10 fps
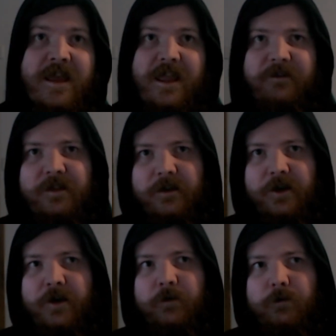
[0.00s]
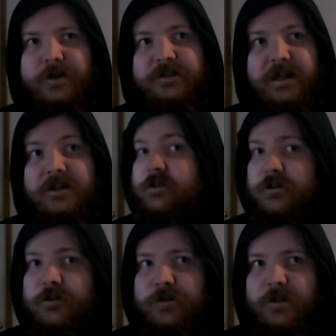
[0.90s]
You have to learn what they
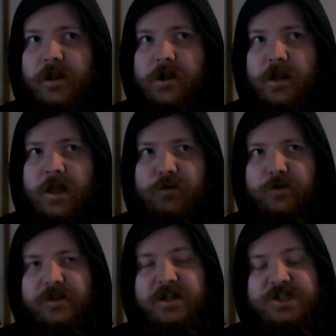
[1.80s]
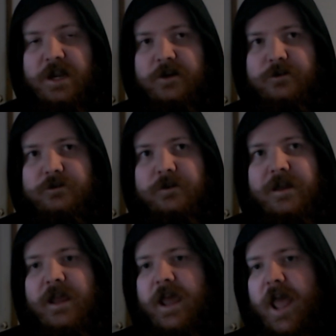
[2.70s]
do for their channel
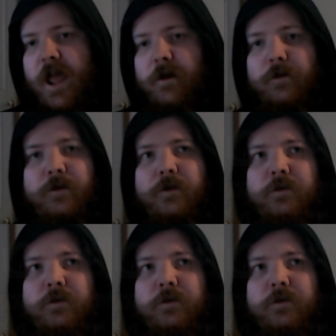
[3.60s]
and